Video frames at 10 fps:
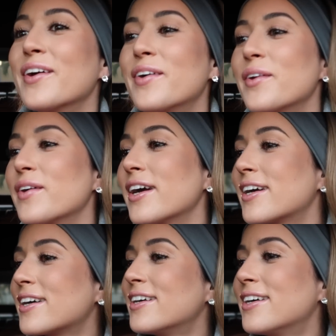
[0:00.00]
on the way to
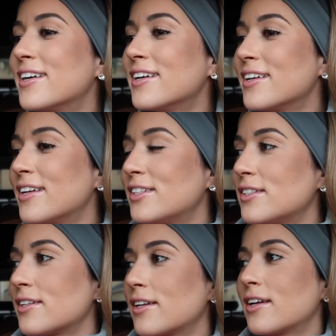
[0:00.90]
work.
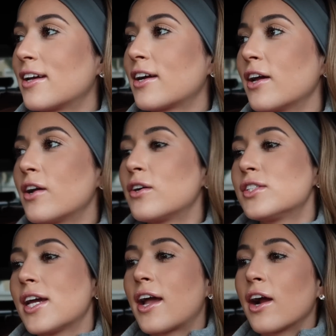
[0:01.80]
Gonna go take